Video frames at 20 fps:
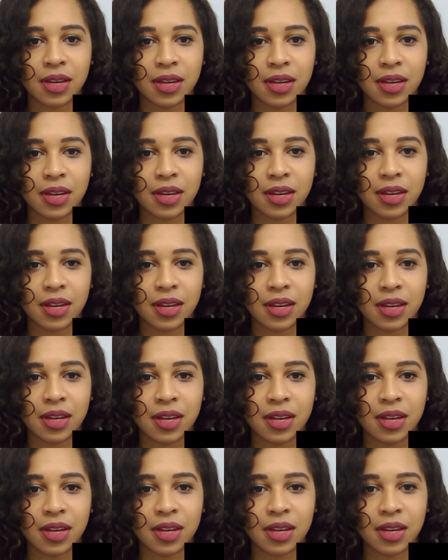
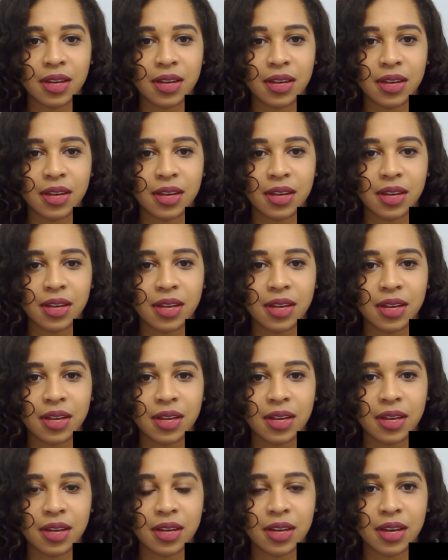
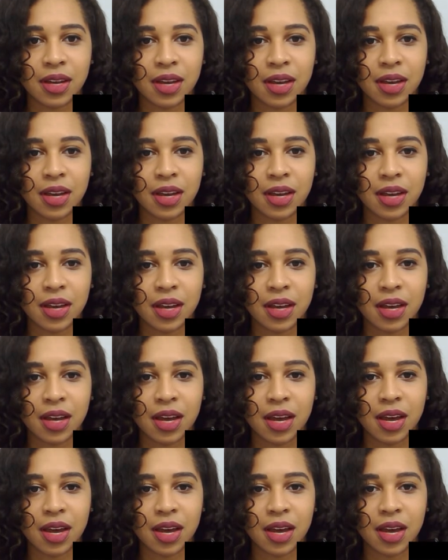
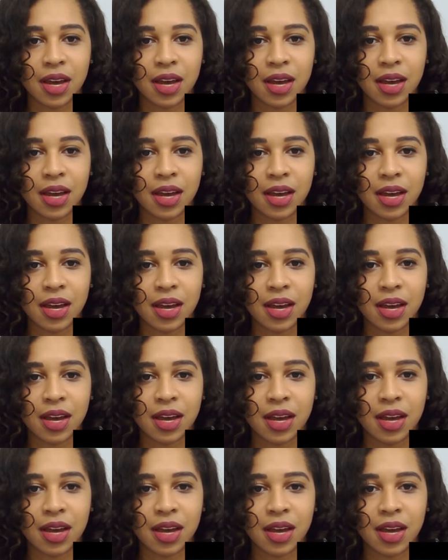
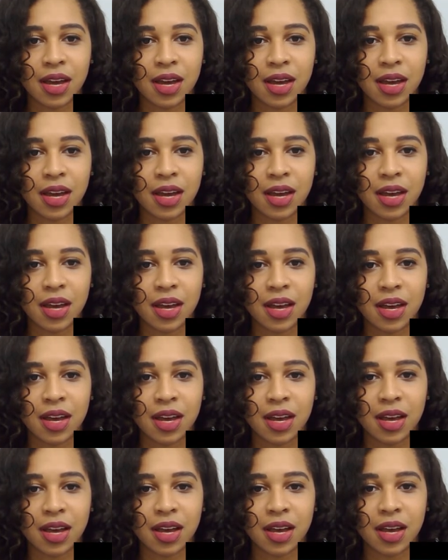
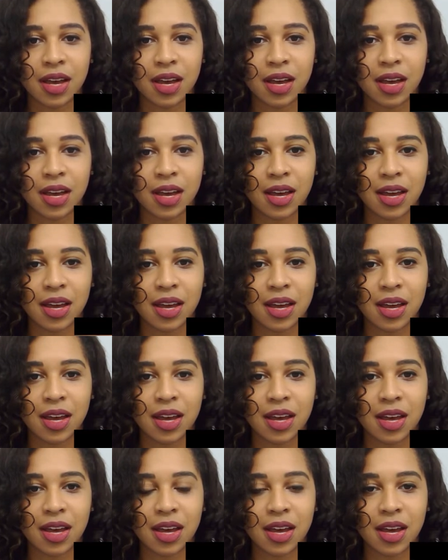
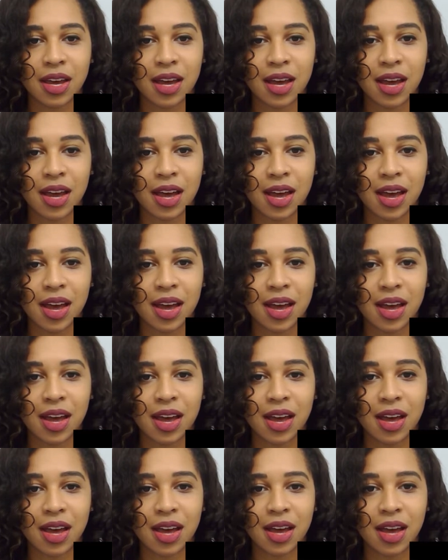
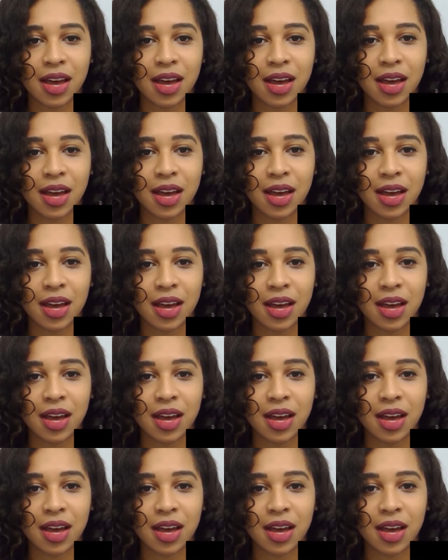(no one is talking)